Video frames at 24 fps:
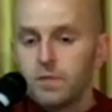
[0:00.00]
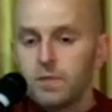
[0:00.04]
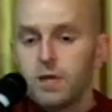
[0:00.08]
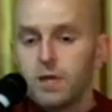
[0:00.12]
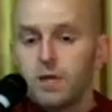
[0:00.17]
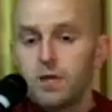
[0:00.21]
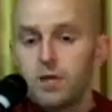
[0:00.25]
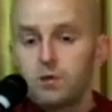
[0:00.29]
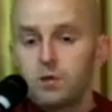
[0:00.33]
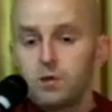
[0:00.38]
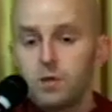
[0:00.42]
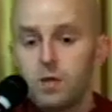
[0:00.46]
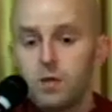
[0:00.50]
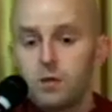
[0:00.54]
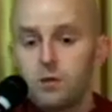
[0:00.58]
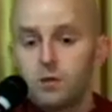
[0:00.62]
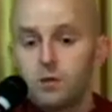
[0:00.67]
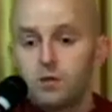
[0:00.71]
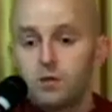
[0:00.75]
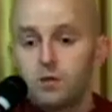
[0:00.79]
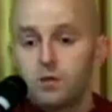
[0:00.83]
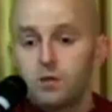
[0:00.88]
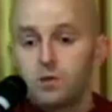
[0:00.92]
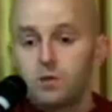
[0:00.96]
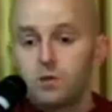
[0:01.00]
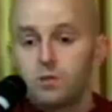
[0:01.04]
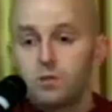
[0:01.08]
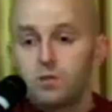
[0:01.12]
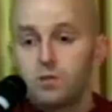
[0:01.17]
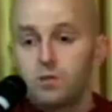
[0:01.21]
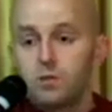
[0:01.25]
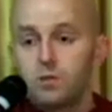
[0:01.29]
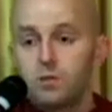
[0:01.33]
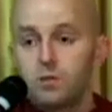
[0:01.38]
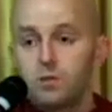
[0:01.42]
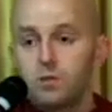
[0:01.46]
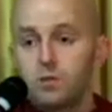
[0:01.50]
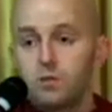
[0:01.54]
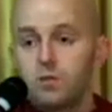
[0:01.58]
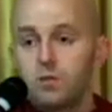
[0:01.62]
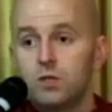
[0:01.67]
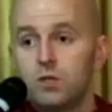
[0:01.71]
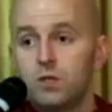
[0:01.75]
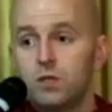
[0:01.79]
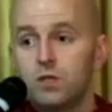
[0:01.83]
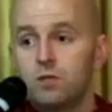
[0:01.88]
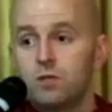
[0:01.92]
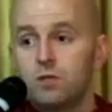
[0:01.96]
he was able to
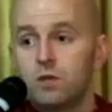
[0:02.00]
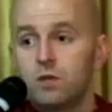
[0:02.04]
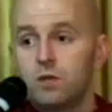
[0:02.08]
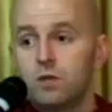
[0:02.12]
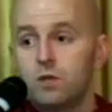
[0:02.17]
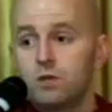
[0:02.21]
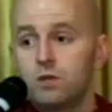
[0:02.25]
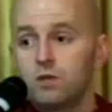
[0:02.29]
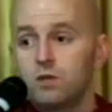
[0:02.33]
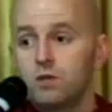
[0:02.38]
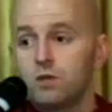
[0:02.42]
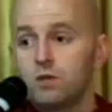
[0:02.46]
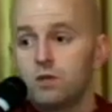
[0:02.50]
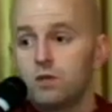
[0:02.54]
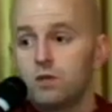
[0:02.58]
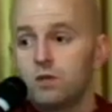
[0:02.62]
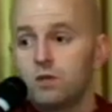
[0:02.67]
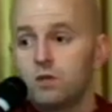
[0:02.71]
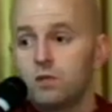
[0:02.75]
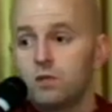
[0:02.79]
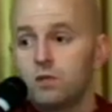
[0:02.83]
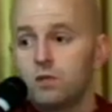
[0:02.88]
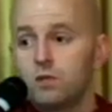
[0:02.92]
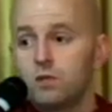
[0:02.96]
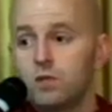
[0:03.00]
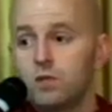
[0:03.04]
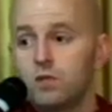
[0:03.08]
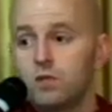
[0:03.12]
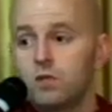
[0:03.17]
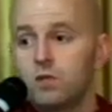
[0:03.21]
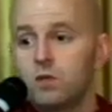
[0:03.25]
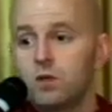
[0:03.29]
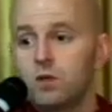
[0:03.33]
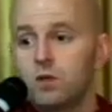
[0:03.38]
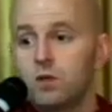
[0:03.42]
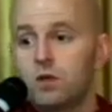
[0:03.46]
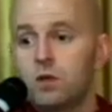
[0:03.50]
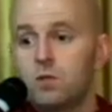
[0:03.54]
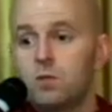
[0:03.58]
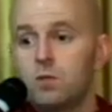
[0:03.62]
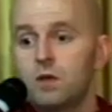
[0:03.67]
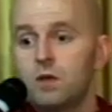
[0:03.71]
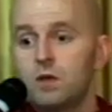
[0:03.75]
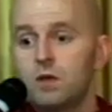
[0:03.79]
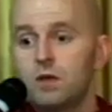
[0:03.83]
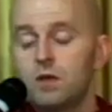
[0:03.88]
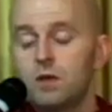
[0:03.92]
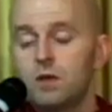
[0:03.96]
achieve his job.
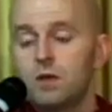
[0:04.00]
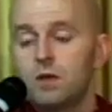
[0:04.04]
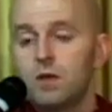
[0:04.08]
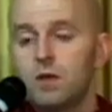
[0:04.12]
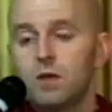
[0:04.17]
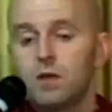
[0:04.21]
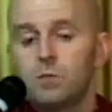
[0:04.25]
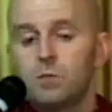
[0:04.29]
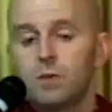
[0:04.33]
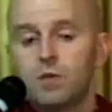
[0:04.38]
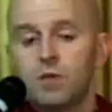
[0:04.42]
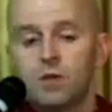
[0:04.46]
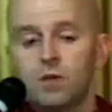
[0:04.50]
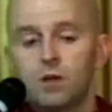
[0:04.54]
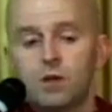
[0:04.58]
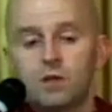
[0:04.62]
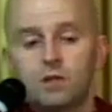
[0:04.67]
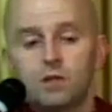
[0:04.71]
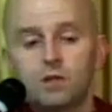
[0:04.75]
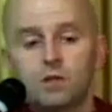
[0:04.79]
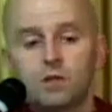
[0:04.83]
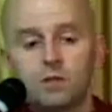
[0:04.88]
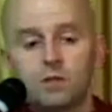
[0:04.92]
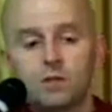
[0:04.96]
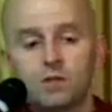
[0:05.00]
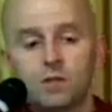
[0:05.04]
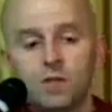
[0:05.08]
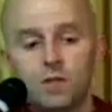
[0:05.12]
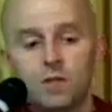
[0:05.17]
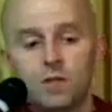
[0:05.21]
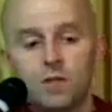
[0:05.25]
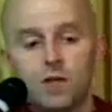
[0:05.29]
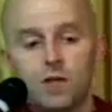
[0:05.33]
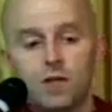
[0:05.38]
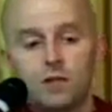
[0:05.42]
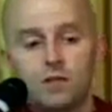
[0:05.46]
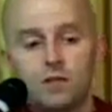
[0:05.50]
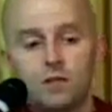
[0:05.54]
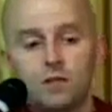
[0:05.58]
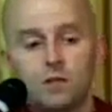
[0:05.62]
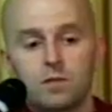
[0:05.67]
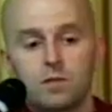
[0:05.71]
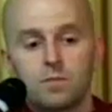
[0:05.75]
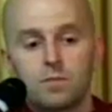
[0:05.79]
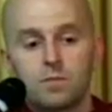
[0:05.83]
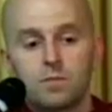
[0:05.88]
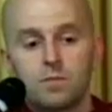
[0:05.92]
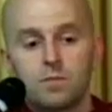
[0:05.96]
But he got to the city gate
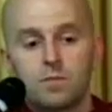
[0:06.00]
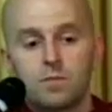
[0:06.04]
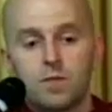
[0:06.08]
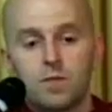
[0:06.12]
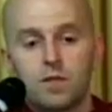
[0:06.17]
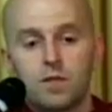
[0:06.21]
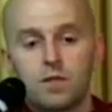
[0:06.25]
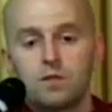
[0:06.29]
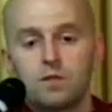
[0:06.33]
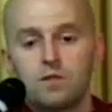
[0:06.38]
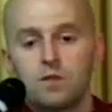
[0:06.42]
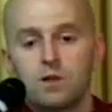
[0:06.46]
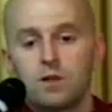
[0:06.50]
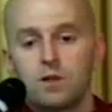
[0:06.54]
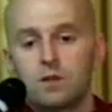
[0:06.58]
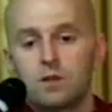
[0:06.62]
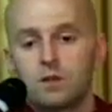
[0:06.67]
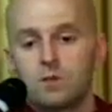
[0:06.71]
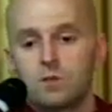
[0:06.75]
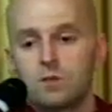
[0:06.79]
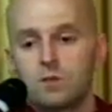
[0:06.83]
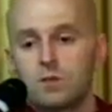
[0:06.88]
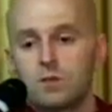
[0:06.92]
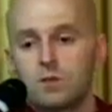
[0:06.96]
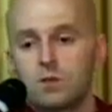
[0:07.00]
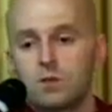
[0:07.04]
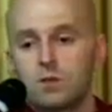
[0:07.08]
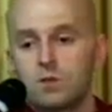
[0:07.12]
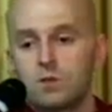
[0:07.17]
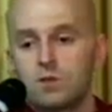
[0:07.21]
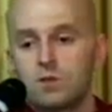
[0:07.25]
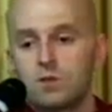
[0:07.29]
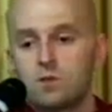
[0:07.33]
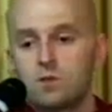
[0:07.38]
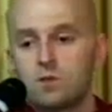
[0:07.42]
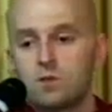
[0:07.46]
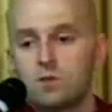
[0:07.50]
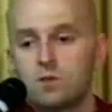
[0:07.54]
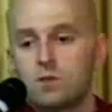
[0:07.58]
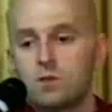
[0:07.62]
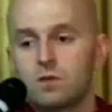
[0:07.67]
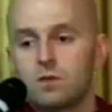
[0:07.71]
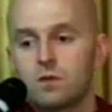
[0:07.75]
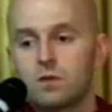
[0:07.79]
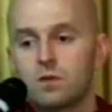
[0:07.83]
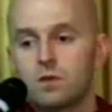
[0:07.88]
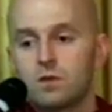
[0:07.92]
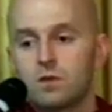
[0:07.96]
and he saw that it was closed.
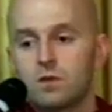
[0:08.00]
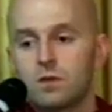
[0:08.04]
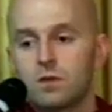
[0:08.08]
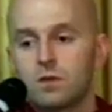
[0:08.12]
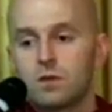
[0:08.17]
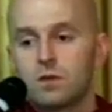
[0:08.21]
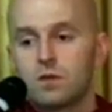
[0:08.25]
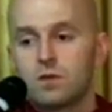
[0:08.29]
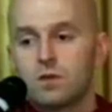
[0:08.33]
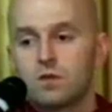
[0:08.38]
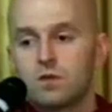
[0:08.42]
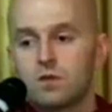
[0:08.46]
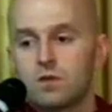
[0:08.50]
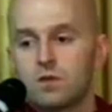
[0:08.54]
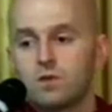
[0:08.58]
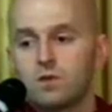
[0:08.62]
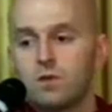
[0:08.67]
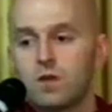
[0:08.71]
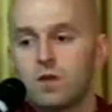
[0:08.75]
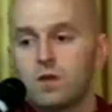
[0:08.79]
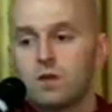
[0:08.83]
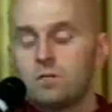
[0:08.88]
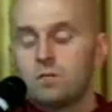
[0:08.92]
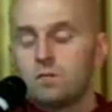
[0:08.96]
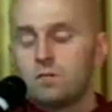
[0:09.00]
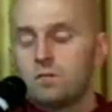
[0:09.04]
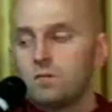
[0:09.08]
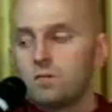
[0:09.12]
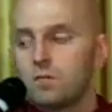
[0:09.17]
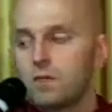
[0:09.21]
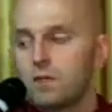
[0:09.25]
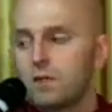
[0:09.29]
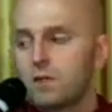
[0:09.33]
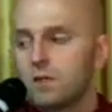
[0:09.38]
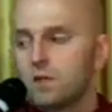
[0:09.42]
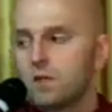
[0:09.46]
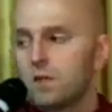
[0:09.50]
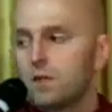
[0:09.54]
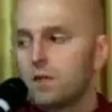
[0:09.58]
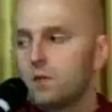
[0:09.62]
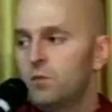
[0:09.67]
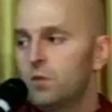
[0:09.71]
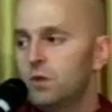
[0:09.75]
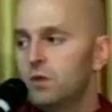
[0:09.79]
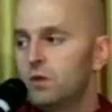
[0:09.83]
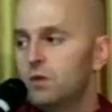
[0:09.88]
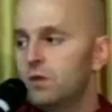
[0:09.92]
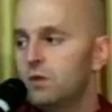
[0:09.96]
So then he
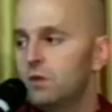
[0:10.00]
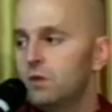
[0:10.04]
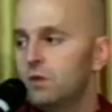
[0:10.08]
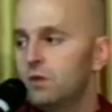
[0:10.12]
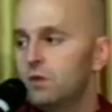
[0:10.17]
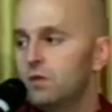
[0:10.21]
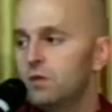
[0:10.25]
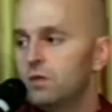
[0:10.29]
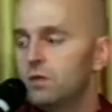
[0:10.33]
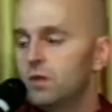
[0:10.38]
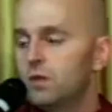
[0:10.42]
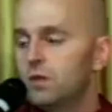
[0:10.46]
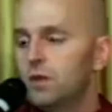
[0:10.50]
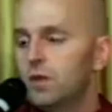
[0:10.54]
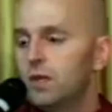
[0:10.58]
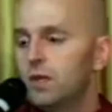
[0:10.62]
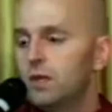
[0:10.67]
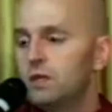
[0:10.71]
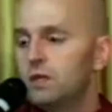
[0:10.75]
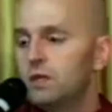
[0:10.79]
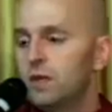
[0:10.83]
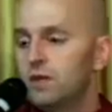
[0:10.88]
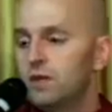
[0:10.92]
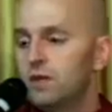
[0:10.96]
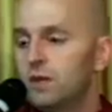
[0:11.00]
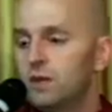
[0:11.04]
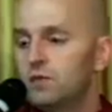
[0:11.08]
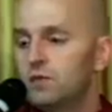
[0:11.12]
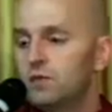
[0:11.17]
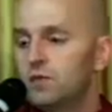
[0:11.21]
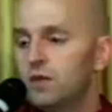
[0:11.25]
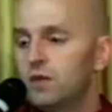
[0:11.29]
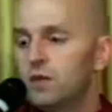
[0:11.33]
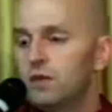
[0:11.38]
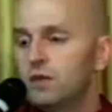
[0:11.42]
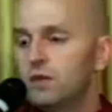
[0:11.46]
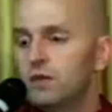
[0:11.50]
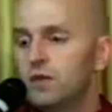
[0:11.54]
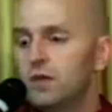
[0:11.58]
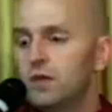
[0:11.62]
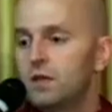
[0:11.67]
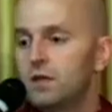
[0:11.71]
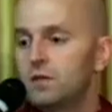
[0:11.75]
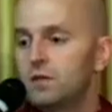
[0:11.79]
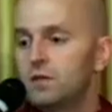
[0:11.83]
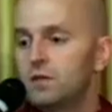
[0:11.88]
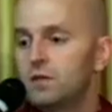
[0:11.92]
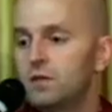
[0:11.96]
put the clay down outside the
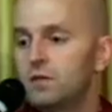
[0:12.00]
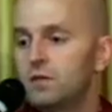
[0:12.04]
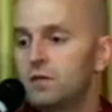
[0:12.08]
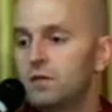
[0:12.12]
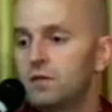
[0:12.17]
gate,